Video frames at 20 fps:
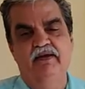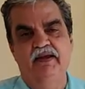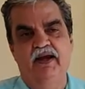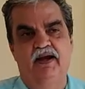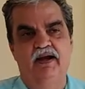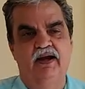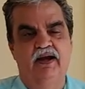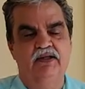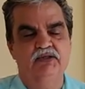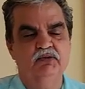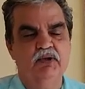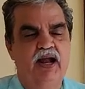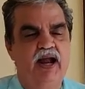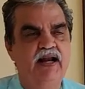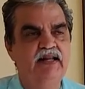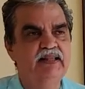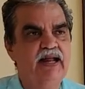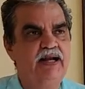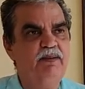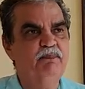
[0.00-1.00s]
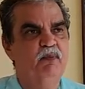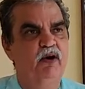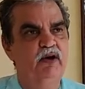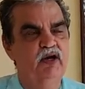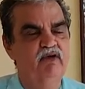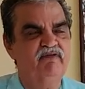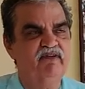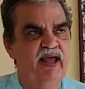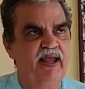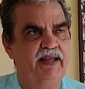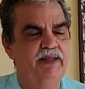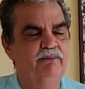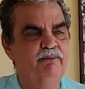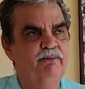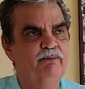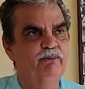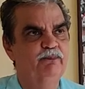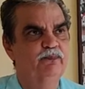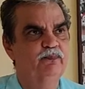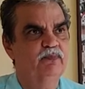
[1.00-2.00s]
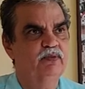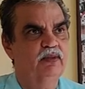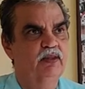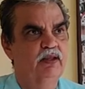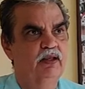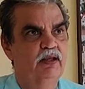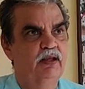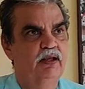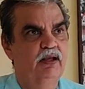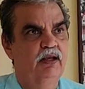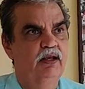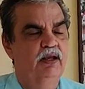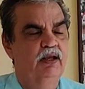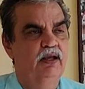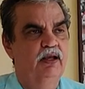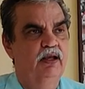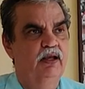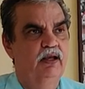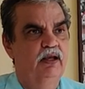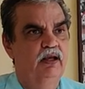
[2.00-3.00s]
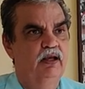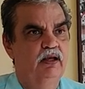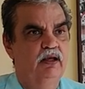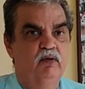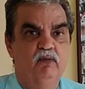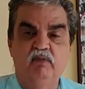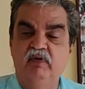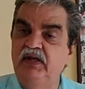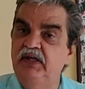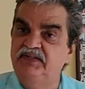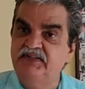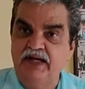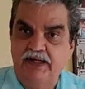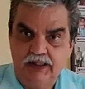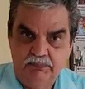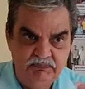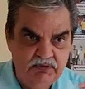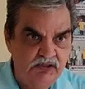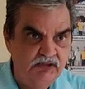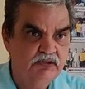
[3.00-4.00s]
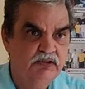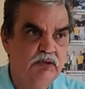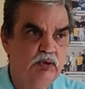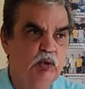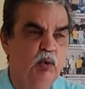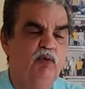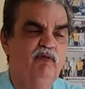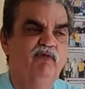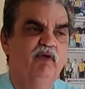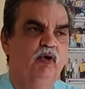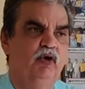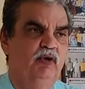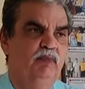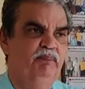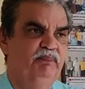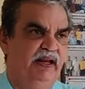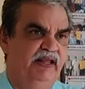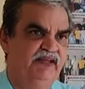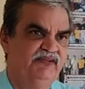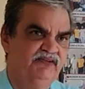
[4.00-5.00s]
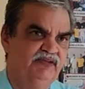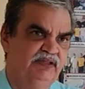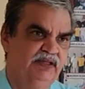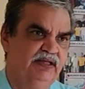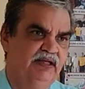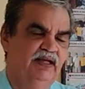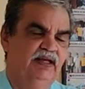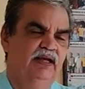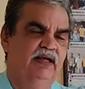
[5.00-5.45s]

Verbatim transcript: Yeah. So at that point of time, we set up this 2-floor place,